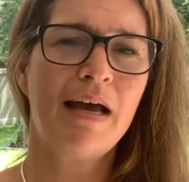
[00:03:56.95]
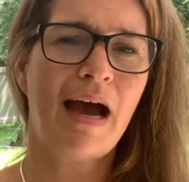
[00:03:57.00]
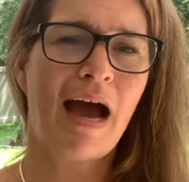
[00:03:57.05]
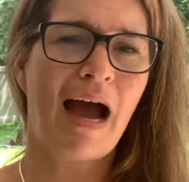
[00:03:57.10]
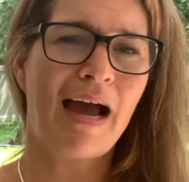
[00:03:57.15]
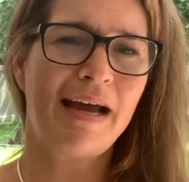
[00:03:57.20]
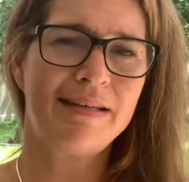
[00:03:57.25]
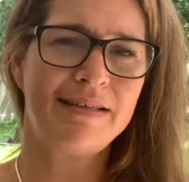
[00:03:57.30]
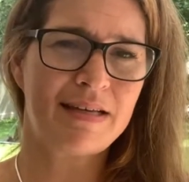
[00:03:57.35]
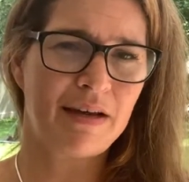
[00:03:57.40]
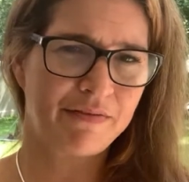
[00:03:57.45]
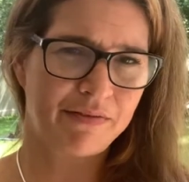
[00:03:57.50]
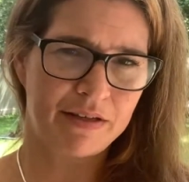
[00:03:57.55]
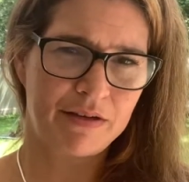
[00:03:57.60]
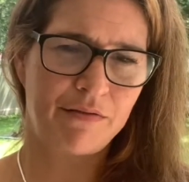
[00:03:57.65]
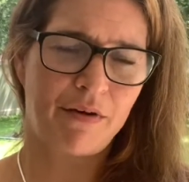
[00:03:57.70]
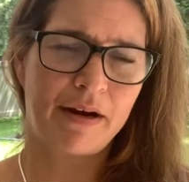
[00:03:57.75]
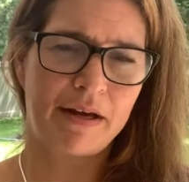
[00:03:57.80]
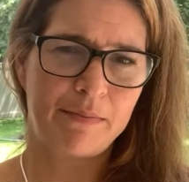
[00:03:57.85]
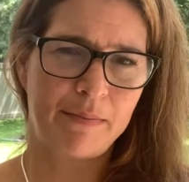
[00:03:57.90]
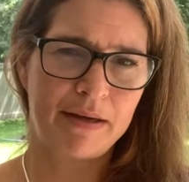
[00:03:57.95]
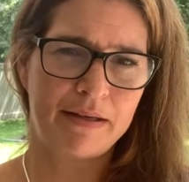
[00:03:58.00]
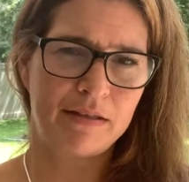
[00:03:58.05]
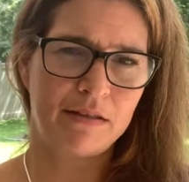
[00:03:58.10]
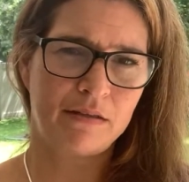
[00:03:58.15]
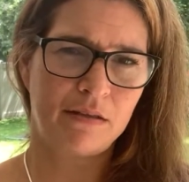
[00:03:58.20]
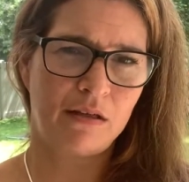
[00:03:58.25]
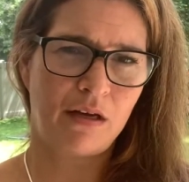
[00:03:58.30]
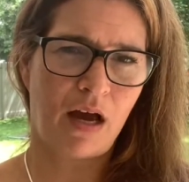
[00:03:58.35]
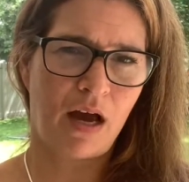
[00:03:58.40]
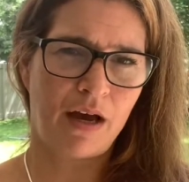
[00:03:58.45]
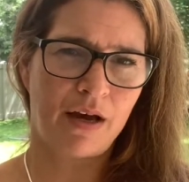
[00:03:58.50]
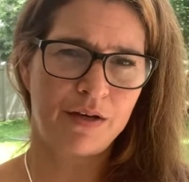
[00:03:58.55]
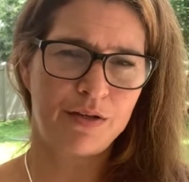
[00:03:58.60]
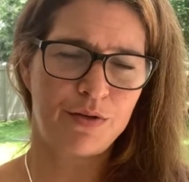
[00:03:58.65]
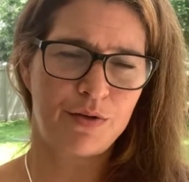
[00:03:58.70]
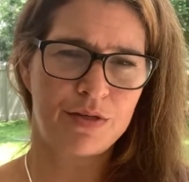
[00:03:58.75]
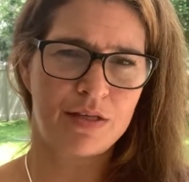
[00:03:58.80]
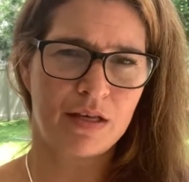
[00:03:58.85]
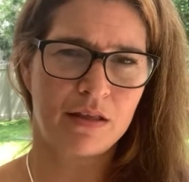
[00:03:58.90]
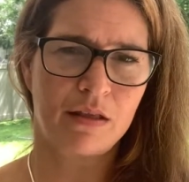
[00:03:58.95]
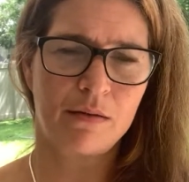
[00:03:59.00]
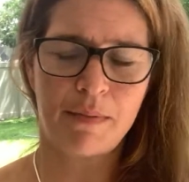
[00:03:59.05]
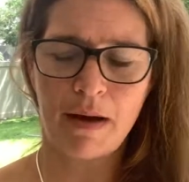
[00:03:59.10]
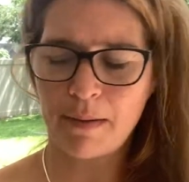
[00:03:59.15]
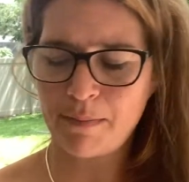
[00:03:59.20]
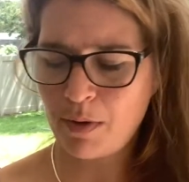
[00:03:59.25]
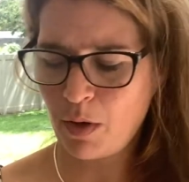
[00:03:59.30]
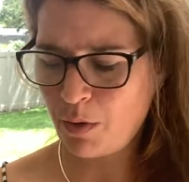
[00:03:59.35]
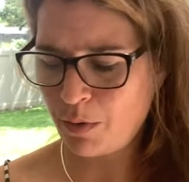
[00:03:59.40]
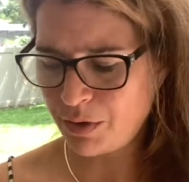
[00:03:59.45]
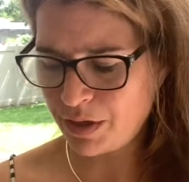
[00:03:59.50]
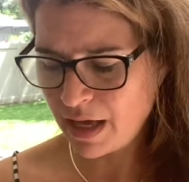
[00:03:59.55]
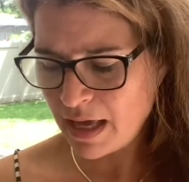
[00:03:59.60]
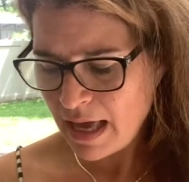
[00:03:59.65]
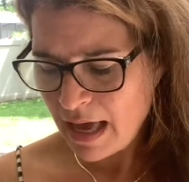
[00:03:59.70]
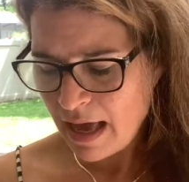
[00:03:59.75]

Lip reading: I definitely recommend using the Bob Hogue.